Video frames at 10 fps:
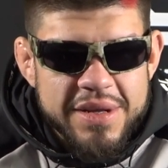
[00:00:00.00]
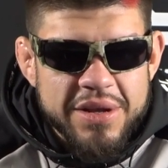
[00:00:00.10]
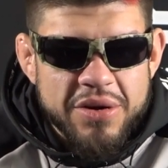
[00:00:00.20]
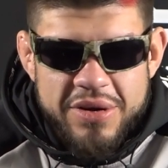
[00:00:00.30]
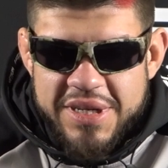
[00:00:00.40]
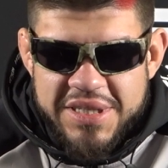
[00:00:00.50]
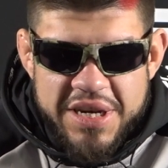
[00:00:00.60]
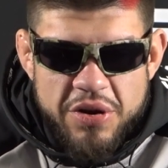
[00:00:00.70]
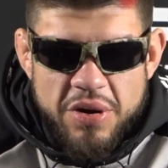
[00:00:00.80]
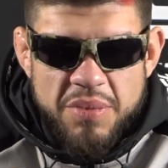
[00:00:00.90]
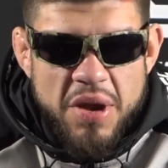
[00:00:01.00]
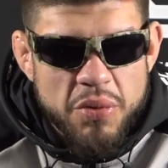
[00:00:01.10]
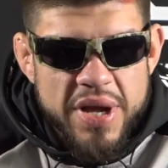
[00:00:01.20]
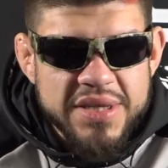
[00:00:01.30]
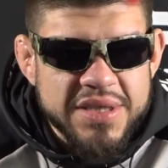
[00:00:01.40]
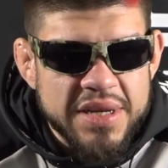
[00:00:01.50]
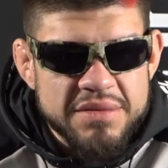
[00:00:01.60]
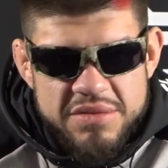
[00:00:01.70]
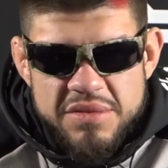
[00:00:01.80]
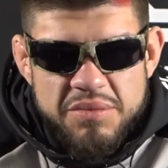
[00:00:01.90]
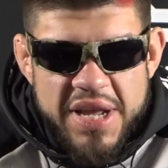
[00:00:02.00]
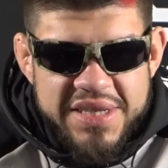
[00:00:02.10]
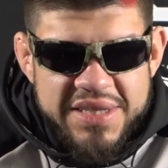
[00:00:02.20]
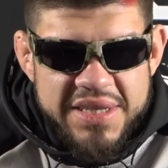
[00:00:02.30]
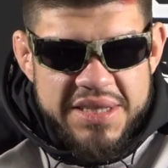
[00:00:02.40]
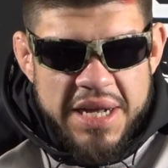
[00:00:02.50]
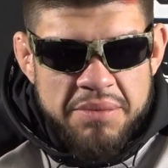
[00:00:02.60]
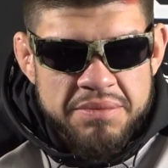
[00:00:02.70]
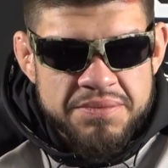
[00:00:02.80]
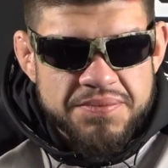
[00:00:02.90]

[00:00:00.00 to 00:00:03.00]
you know, continue on my wins and make it to the top.